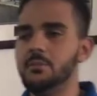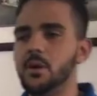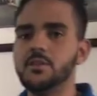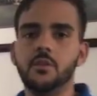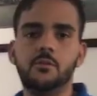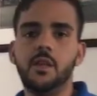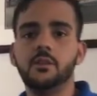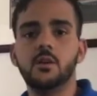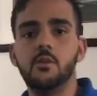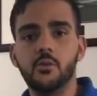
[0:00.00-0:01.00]
a bunch of
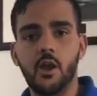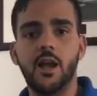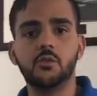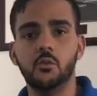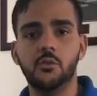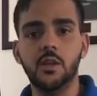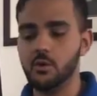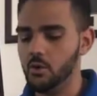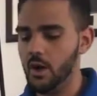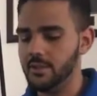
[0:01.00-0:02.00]
things of your actual
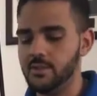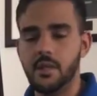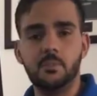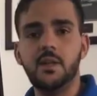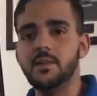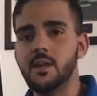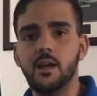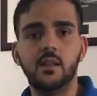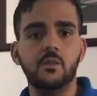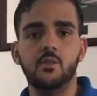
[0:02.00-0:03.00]
vehicle, as in like
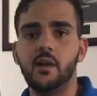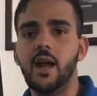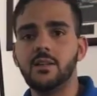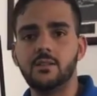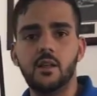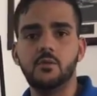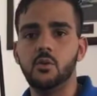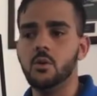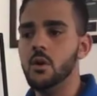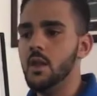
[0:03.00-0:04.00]
PSI level, gas
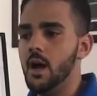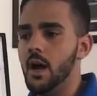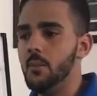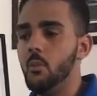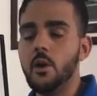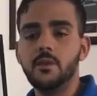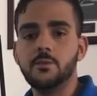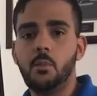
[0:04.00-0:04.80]
level, where it's